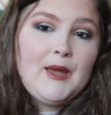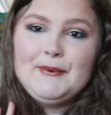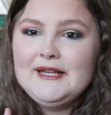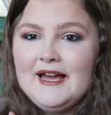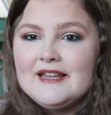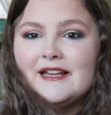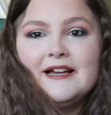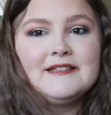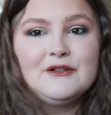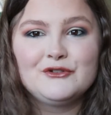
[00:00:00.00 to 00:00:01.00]
But yeah, that
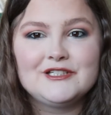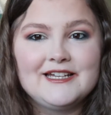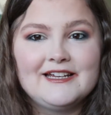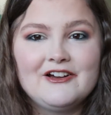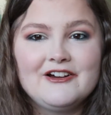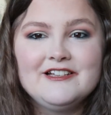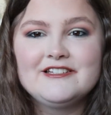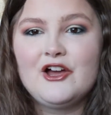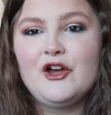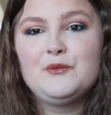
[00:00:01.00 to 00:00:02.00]
is it for today, guys.
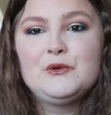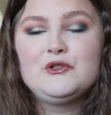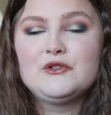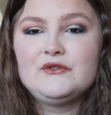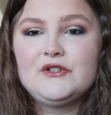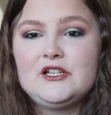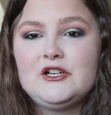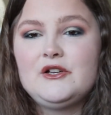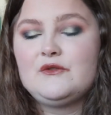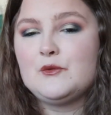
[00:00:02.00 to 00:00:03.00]
I hope you enjoyed the
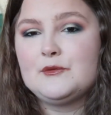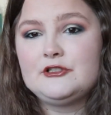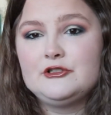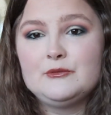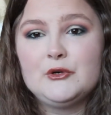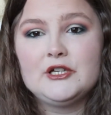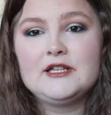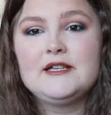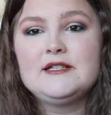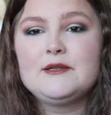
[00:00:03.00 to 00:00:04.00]
video. If you want me to do more
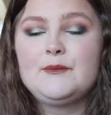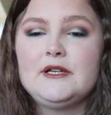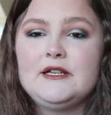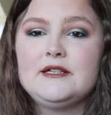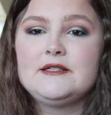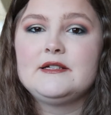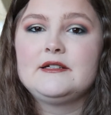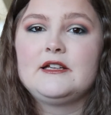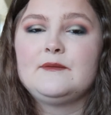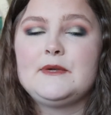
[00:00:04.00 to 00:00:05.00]
like this, please
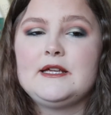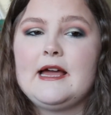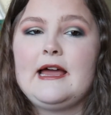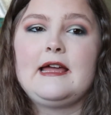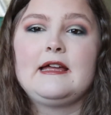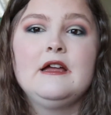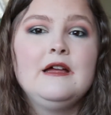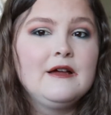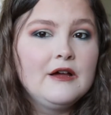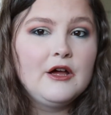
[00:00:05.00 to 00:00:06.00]
give me a
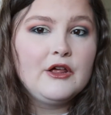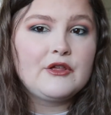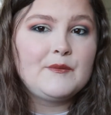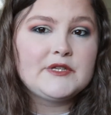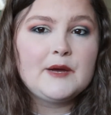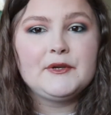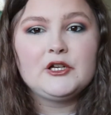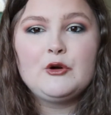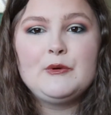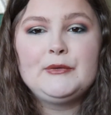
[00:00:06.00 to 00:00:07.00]
thumbs up and a
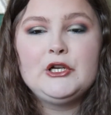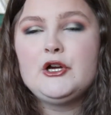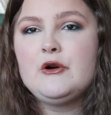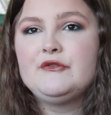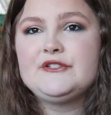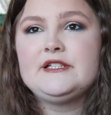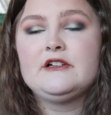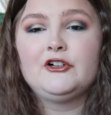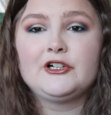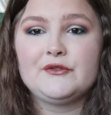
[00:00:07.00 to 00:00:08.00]
comment below. Obviously,
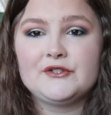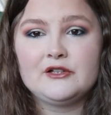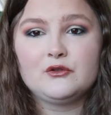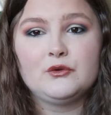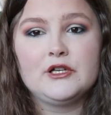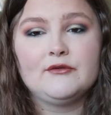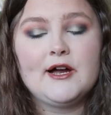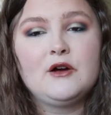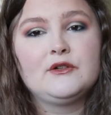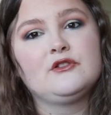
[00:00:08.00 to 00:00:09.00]
there are gift sets all year
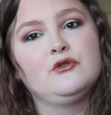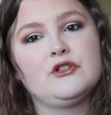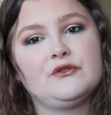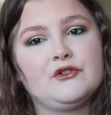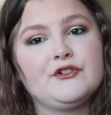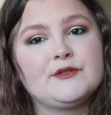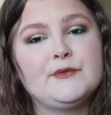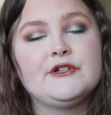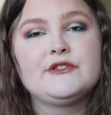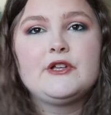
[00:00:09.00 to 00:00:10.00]
round. It's not just for
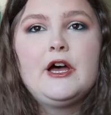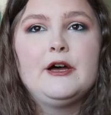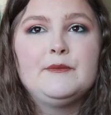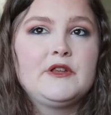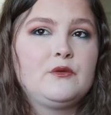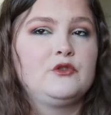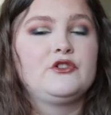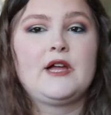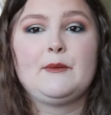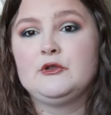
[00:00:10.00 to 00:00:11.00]
Christmas. This one
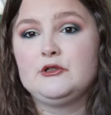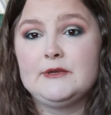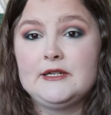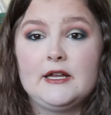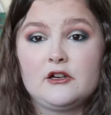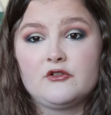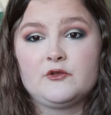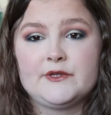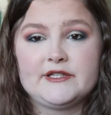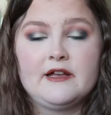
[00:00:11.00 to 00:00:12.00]
just happened to be a
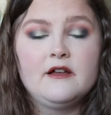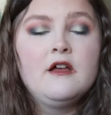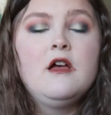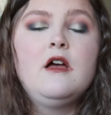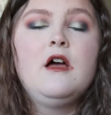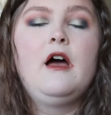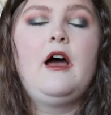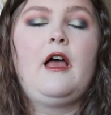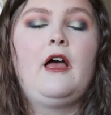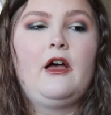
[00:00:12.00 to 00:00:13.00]
Christmas set.
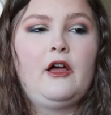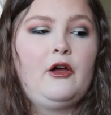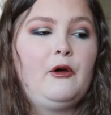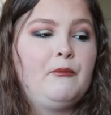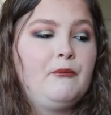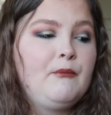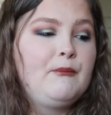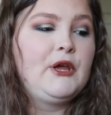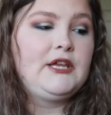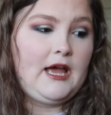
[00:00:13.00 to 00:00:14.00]

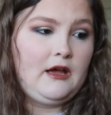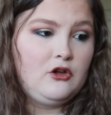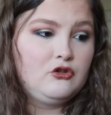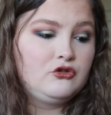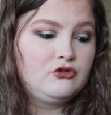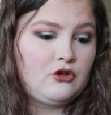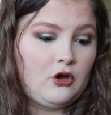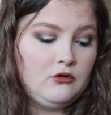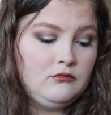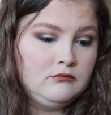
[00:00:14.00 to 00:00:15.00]
But yeah,
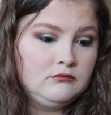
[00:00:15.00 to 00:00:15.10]
so